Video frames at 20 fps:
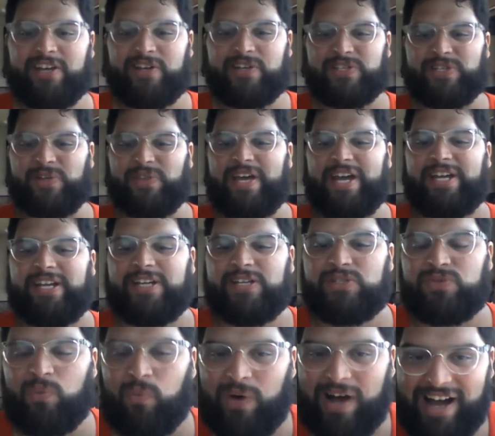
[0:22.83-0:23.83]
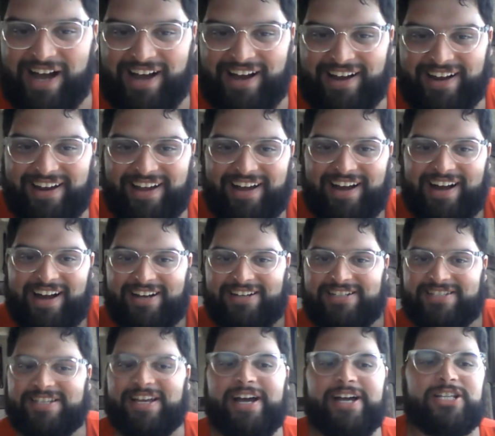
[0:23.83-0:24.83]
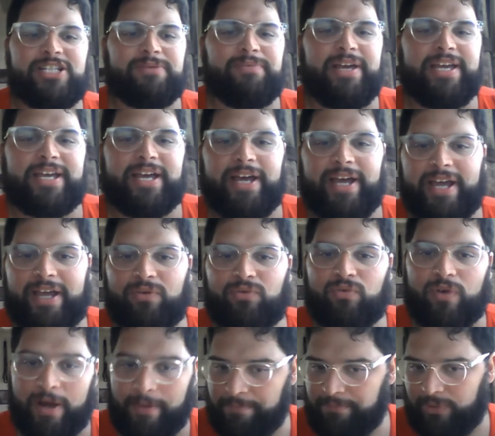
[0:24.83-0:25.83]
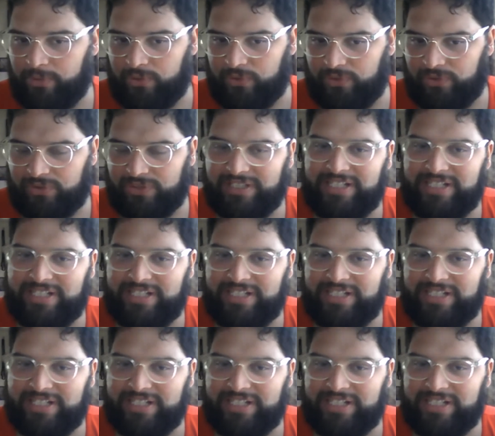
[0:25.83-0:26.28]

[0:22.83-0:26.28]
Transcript: So that is why I decided to make a Rumble.